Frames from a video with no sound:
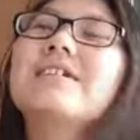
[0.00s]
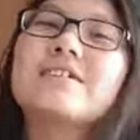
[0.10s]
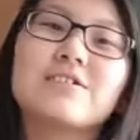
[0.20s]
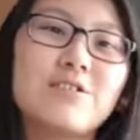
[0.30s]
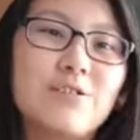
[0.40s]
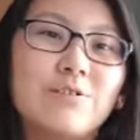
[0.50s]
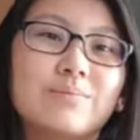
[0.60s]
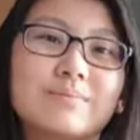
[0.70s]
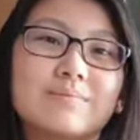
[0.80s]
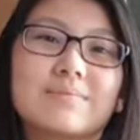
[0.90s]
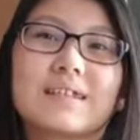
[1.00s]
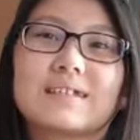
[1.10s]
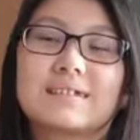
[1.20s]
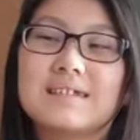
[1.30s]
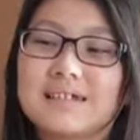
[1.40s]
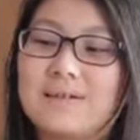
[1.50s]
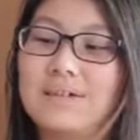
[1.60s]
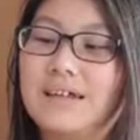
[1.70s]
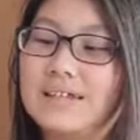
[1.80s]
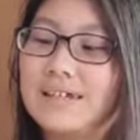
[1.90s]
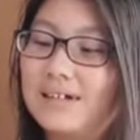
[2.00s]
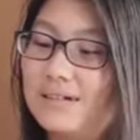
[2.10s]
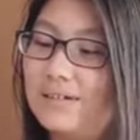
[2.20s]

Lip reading: So, this time they get stuck,